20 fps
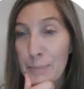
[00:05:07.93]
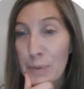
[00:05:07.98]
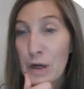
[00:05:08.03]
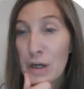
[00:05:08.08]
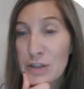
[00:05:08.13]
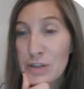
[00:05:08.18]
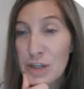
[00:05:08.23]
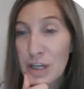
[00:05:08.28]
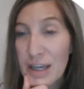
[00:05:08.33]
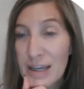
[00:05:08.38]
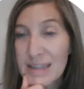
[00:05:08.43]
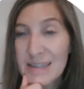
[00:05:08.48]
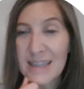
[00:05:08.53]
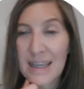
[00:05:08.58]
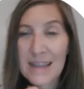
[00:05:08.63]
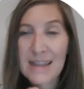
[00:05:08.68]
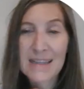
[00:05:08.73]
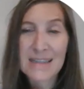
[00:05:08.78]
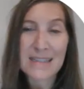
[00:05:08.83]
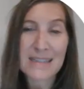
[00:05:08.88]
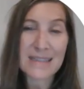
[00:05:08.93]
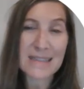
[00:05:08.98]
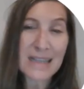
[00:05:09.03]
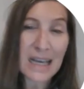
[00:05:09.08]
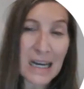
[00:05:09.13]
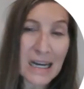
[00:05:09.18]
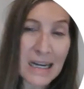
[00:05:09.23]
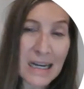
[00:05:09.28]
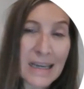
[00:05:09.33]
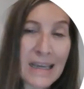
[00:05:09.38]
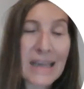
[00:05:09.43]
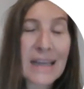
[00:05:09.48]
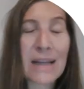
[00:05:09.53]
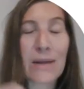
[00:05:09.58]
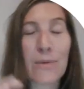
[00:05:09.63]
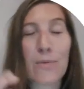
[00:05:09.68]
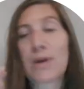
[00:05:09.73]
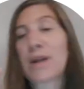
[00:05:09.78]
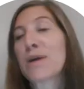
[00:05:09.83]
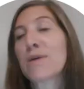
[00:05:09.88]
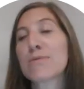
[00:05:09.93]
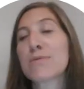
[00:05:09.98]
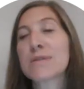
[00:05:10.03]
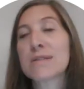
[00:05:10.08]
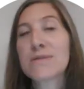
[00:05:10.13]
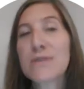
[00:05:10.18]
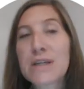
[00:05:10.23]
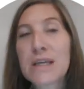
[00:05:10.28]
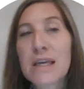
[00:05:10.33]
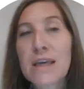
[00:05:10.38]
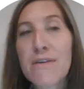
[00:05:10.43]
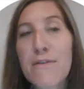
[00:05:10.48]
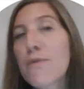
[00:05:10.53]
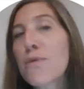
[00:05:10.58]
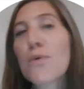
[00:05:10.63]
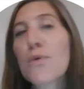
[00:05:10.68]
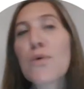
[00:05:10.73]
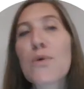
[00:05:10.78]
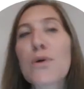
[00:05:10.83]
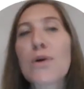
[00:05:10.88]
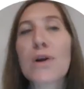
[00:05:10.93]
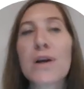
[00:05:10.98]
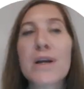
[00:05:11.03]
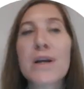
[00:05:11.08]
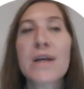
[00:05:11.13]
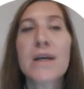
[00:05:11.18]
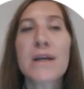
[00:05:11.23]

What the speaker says: project and the design and what I was looking for.